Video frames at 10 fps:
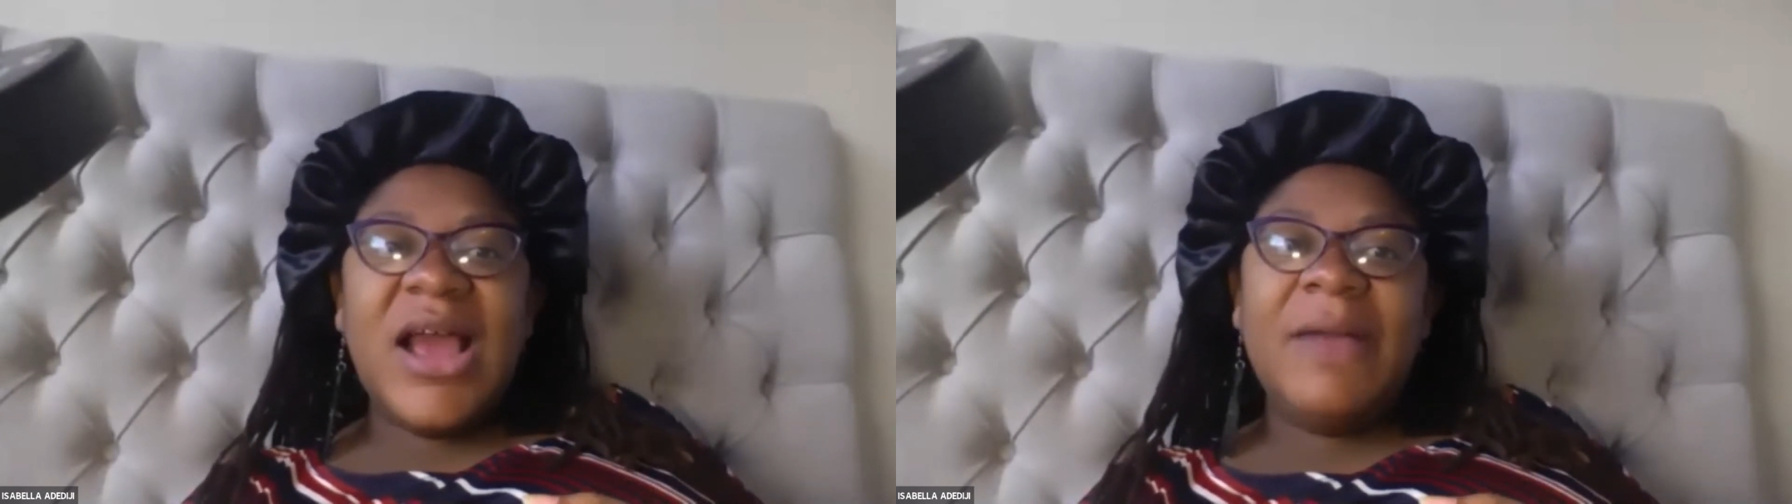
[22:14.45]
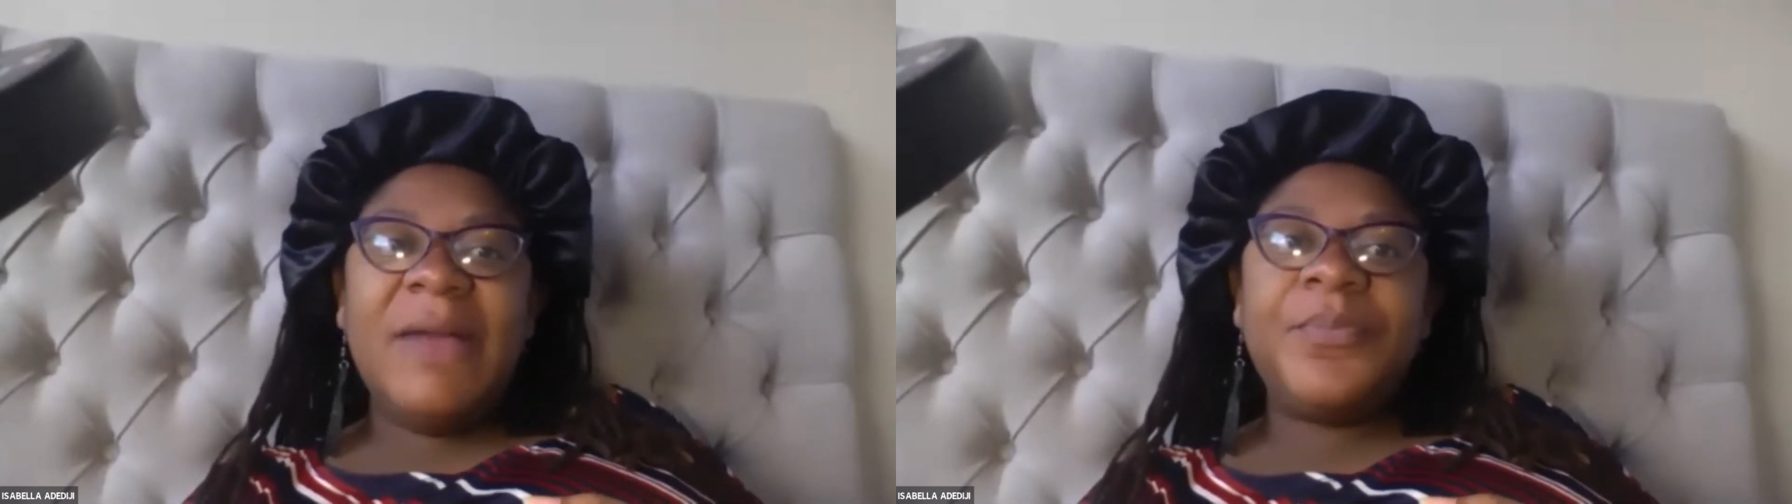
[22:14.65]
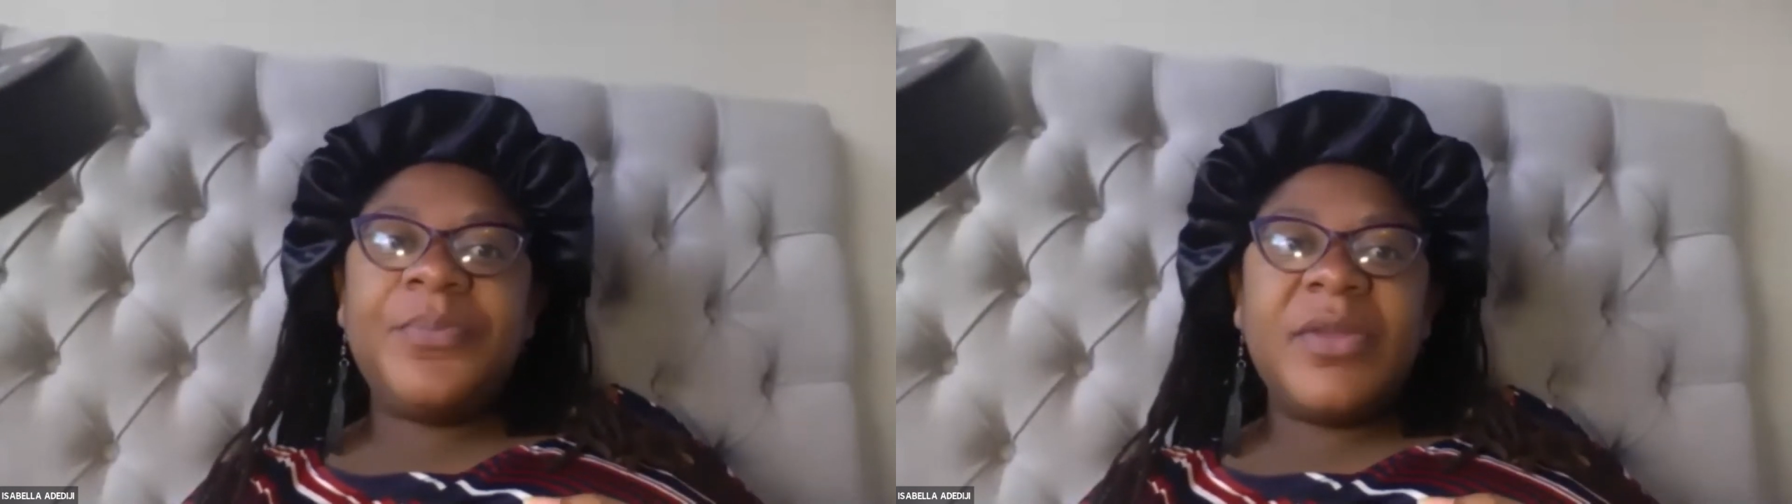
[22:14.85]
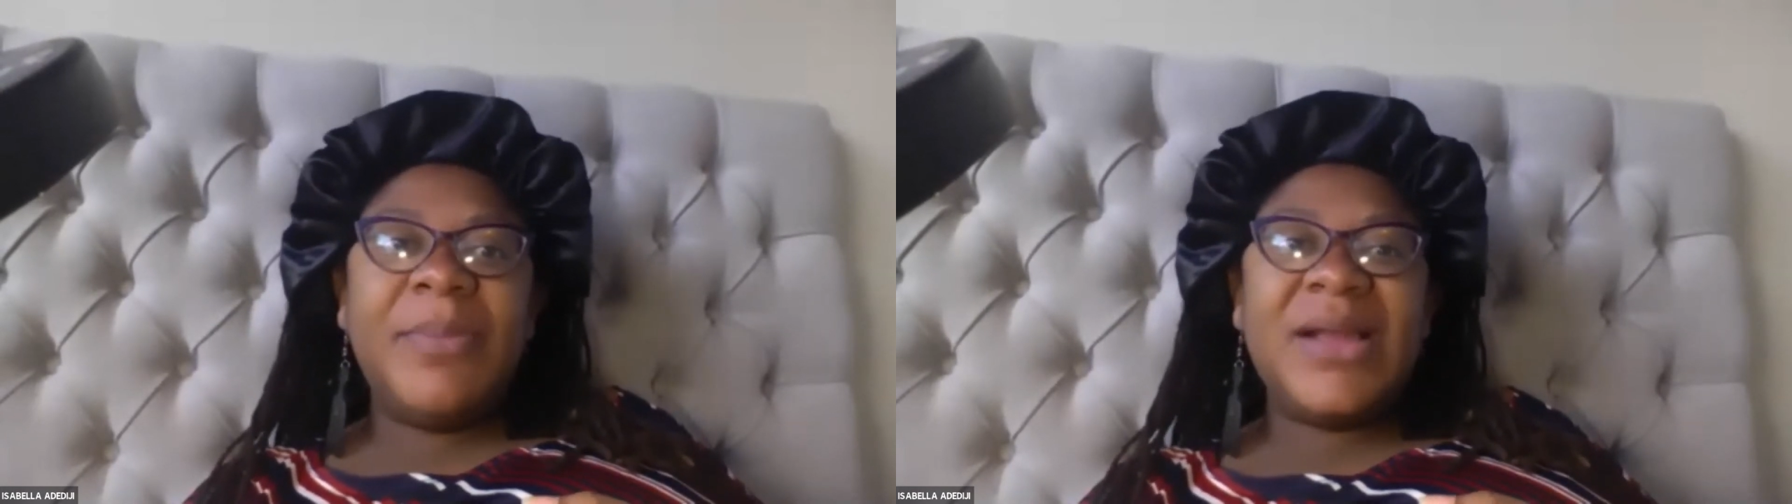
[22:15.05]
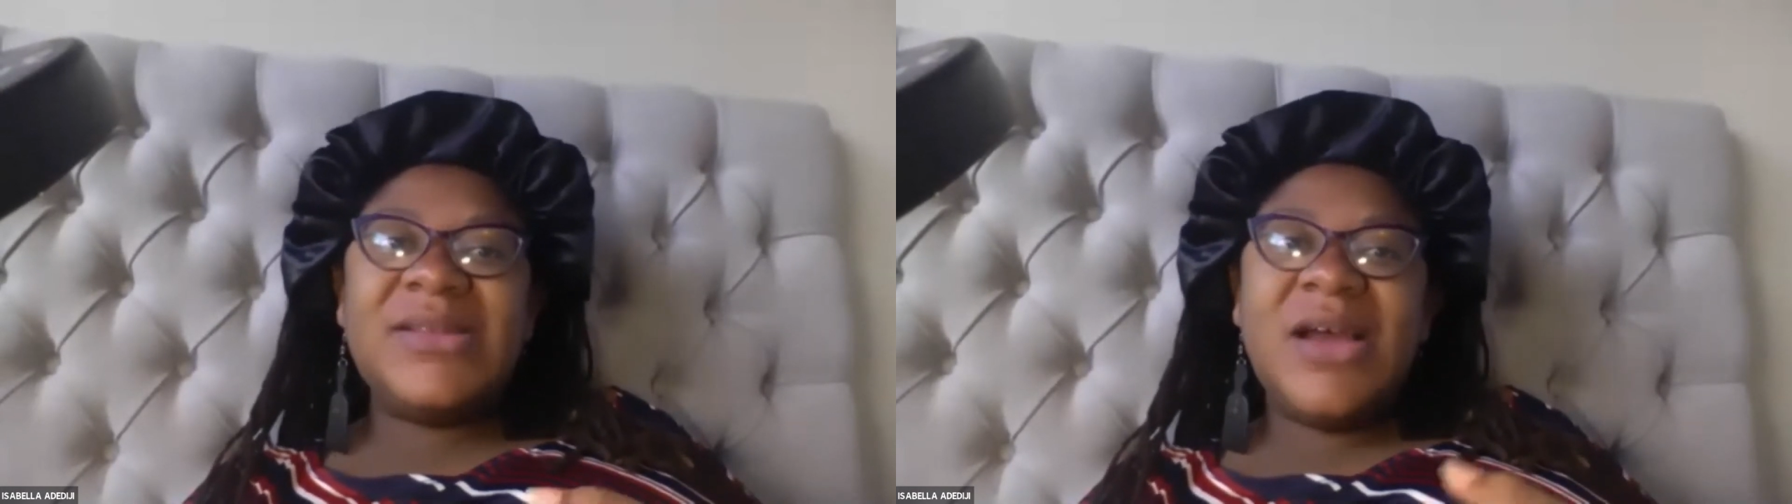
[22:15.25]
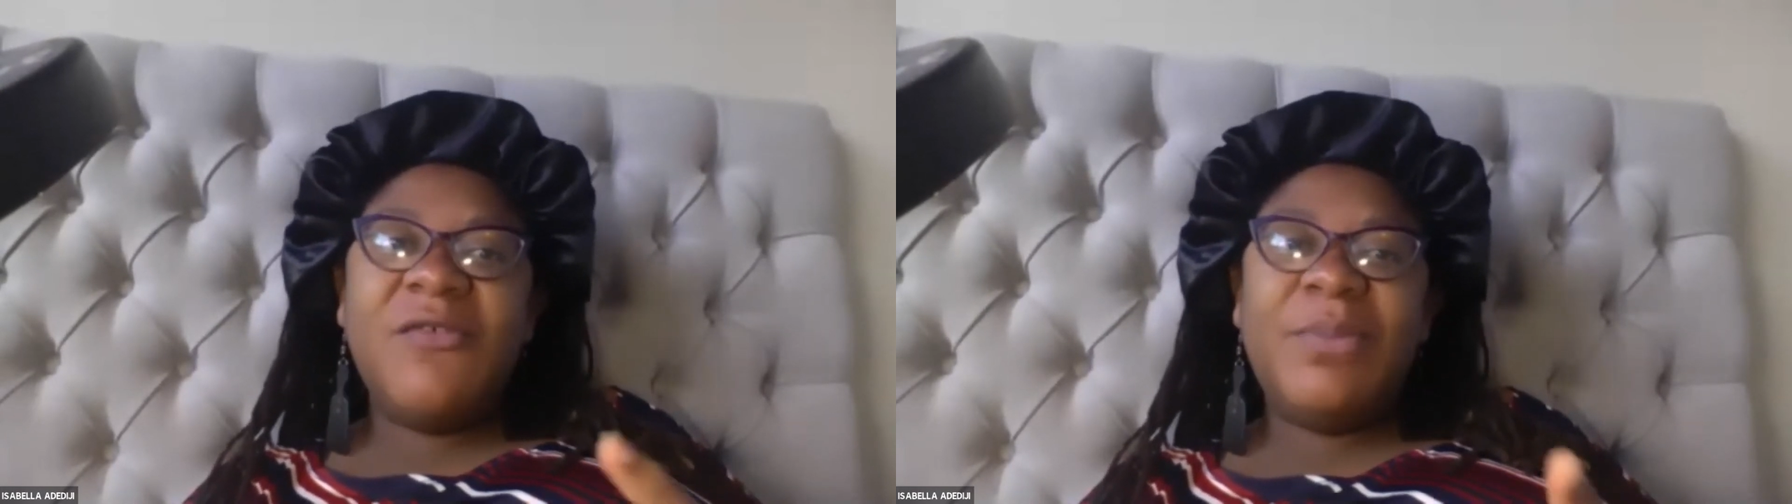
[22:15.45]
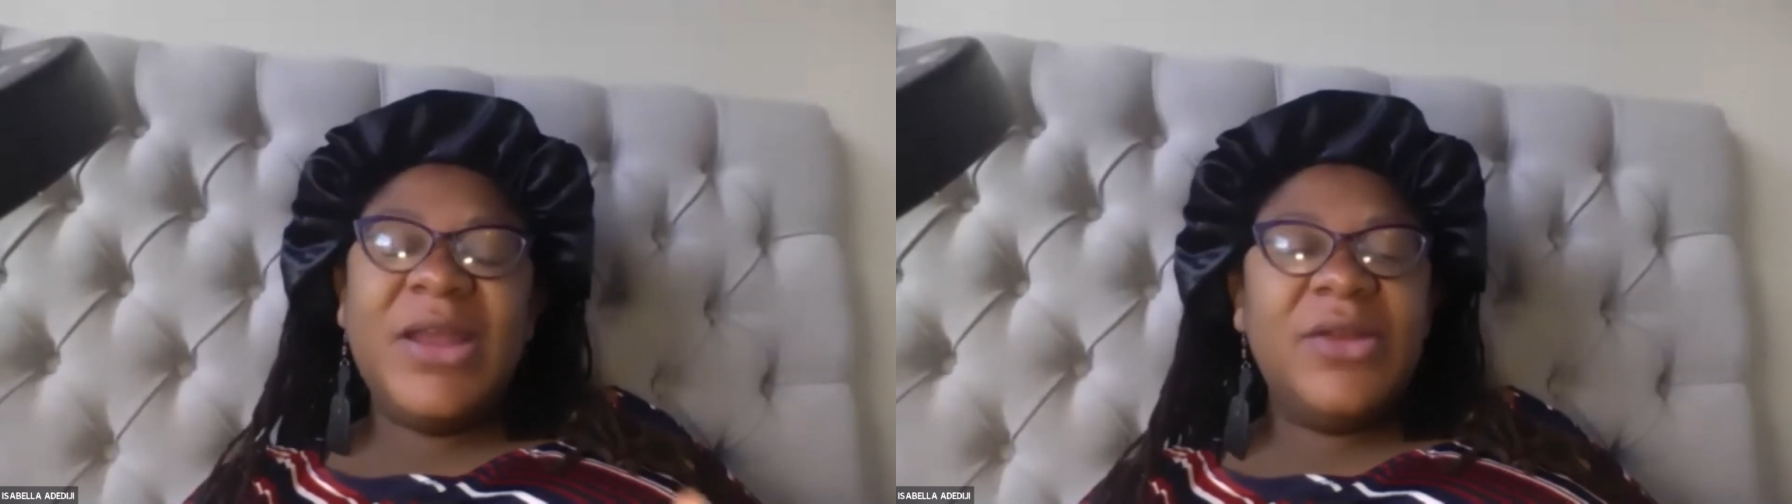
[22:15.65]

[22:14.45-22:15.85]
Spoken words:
you're better off